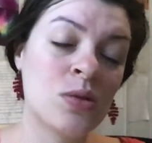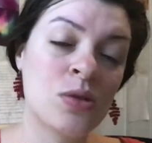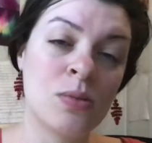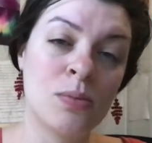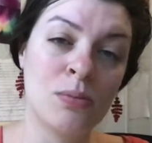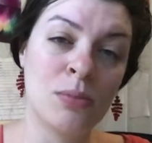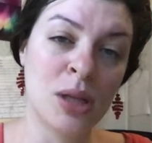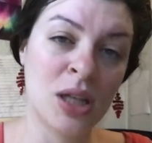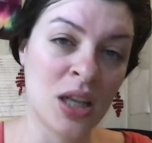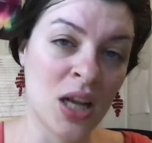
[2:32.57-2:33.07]

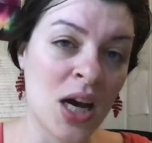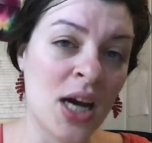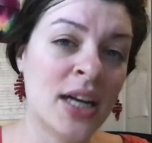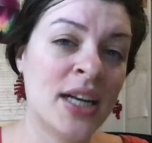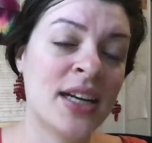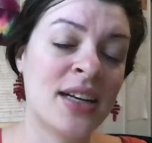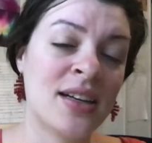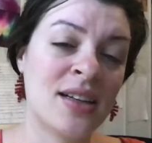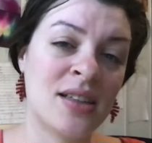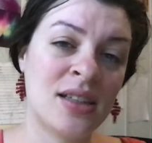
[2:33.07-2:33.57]

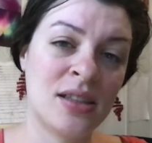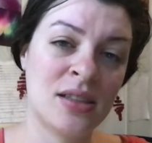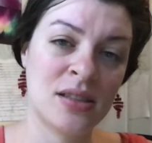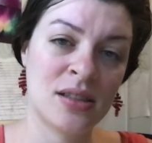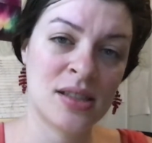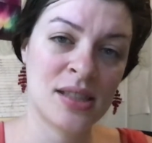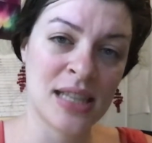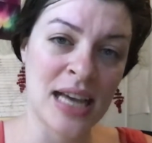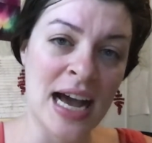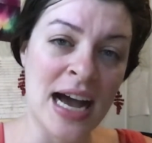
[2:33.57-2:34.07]
melodic
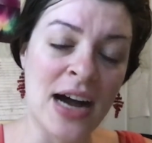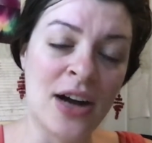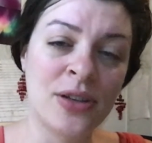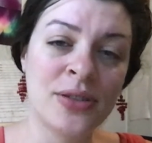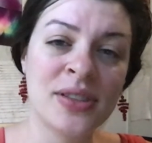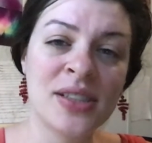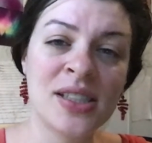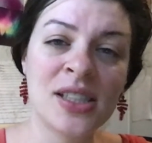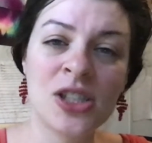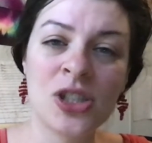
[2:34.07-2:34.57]

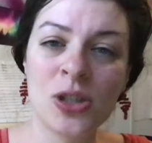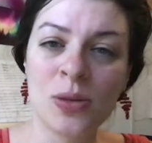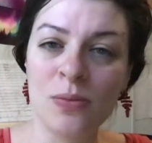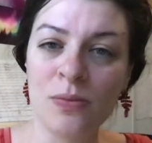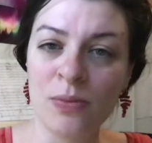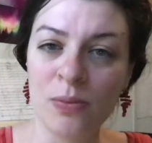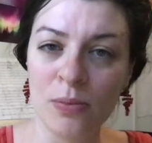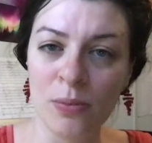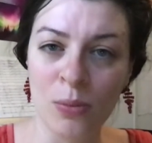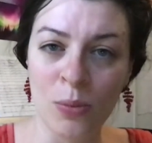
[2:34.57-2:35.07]
sounds,
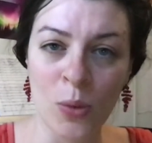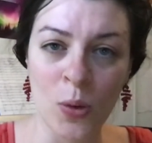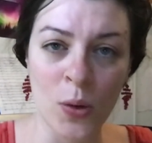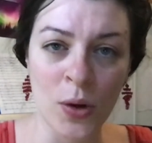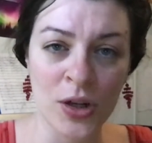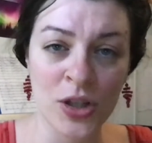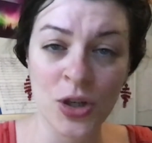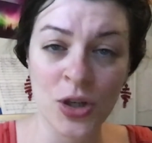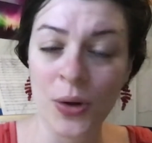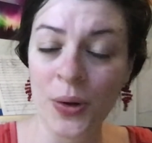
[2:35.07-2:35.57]

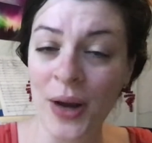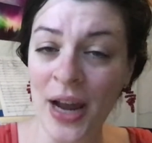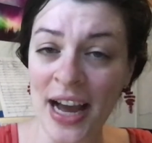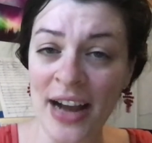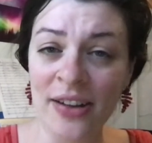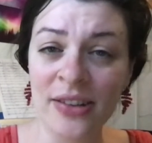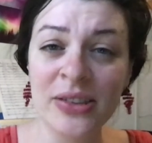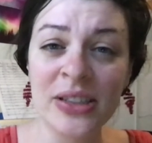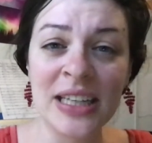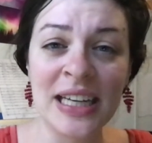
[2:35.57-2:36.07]
more
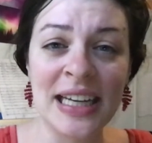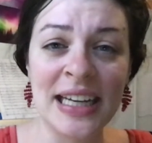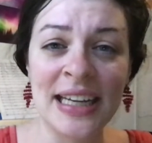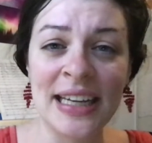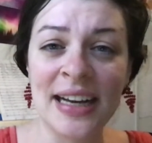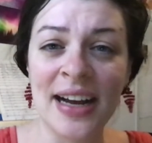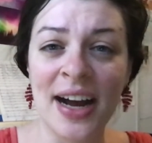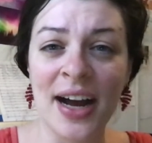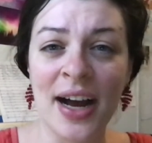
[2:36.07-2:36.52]
tonality.